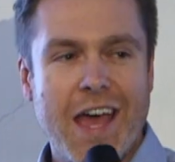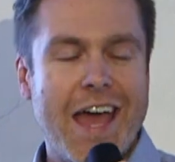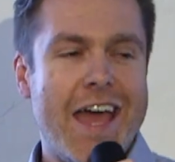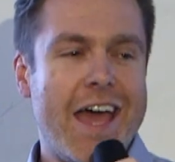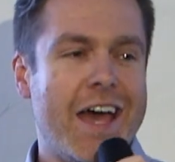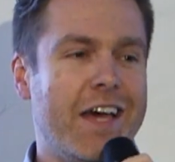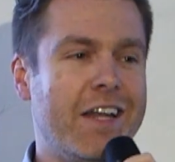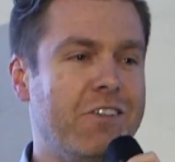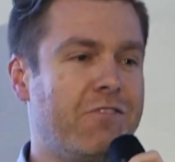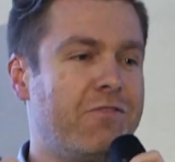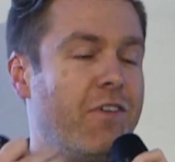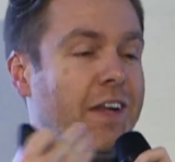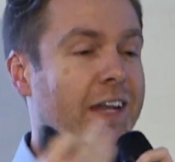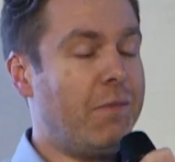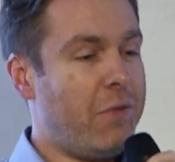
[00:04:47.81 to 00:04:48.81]
and
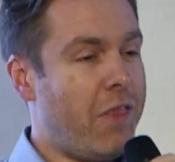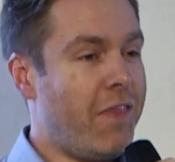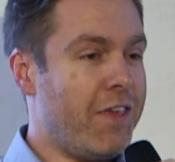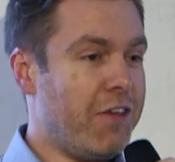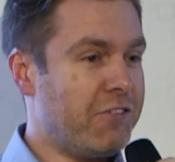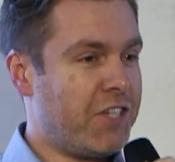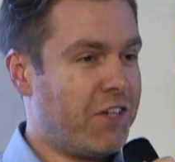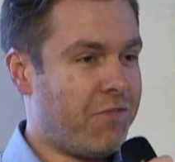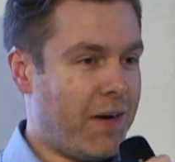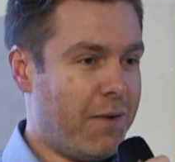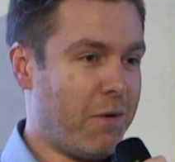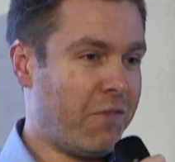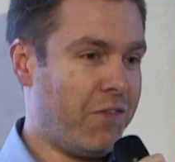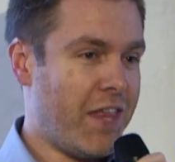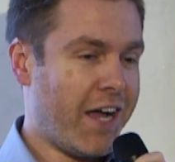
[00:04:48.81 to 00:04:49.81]
funded within the UNICEF
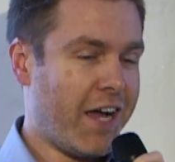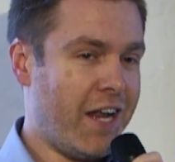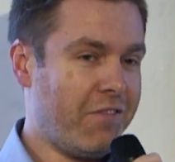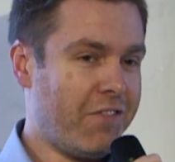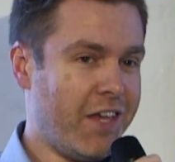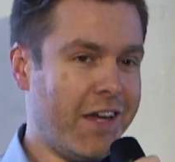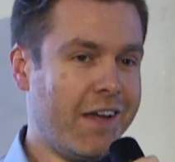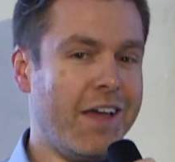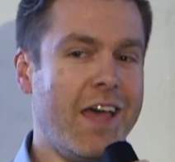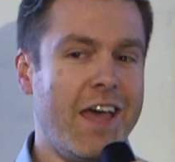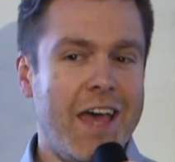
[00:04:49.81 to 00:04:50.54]
framework for that kind of thing,